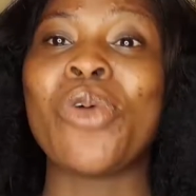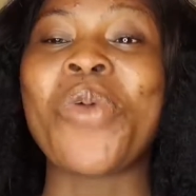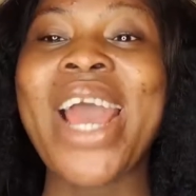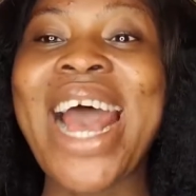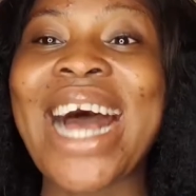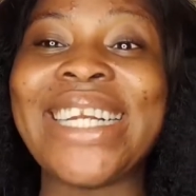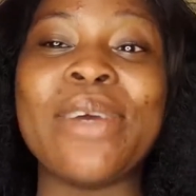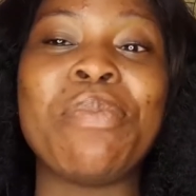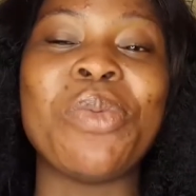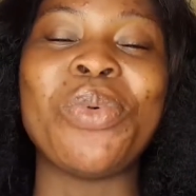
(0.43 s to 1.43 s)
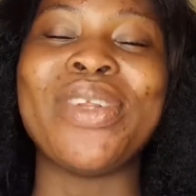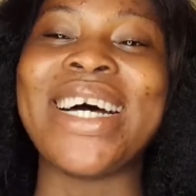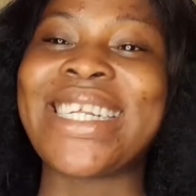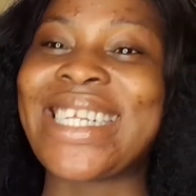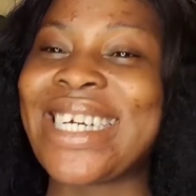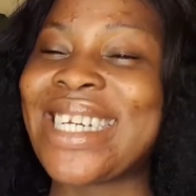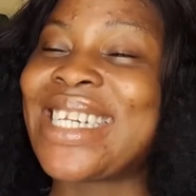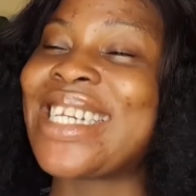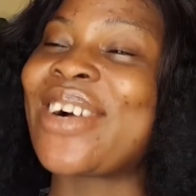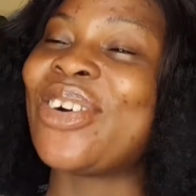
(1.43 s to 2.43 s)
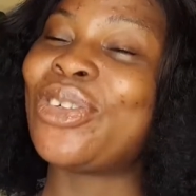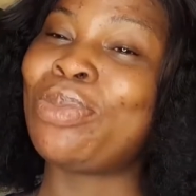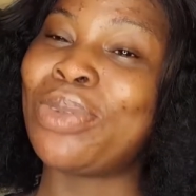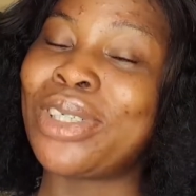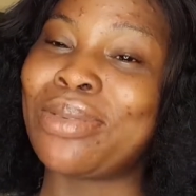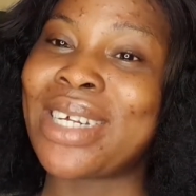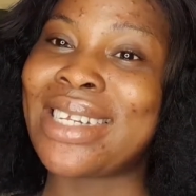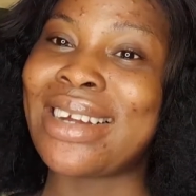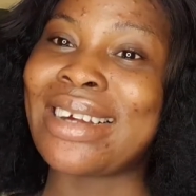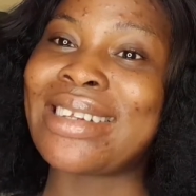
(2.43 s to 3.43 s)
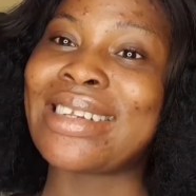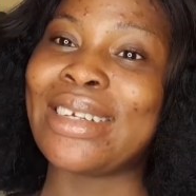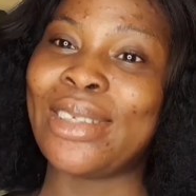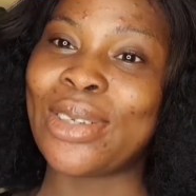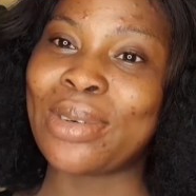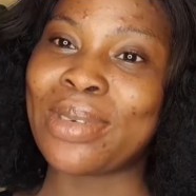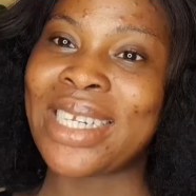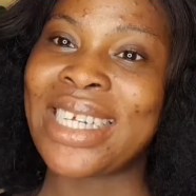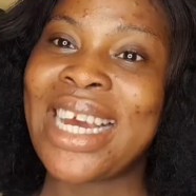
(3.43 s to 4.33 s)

Where are the people that said second trimester symptoms